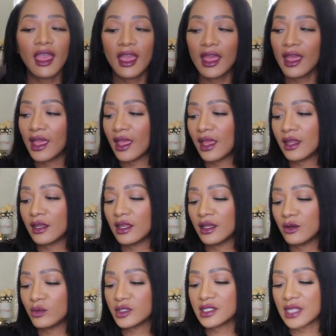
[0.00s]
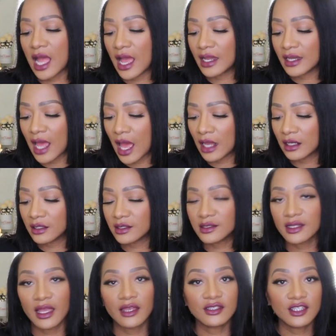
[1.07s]
And it was $9
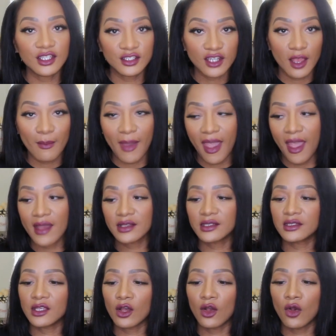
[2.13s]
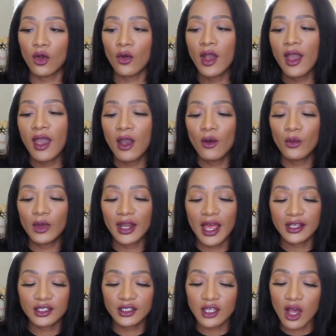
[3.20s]
at TJ Maxx. So when
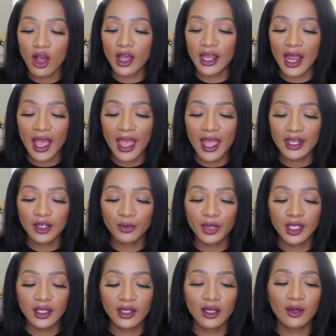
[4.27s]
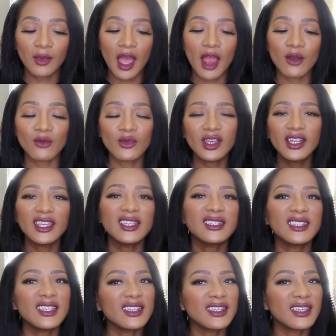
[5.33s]
I saw it, I had to pick it up. I really
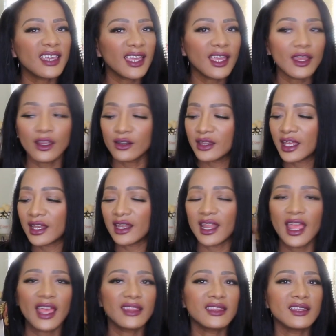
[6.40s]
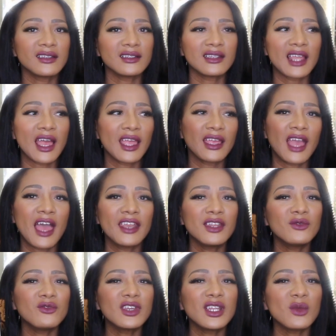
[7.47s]
didn't care that it had the, like, I
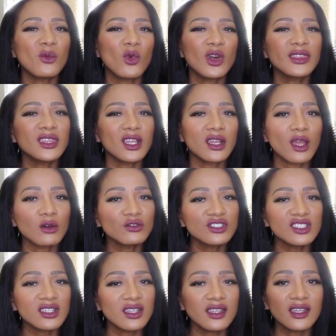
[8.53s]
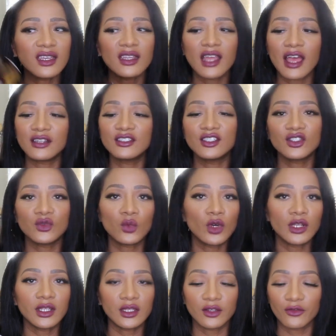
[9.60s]
didn't really want the lotion in it. I just
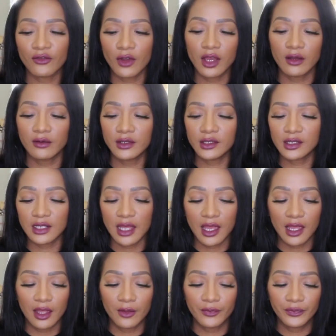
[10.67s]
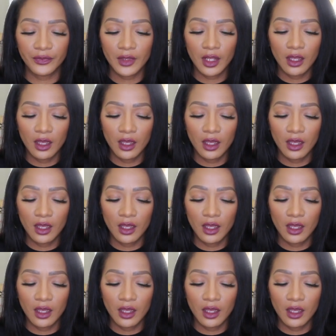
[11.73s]
wanted the fragrance, like.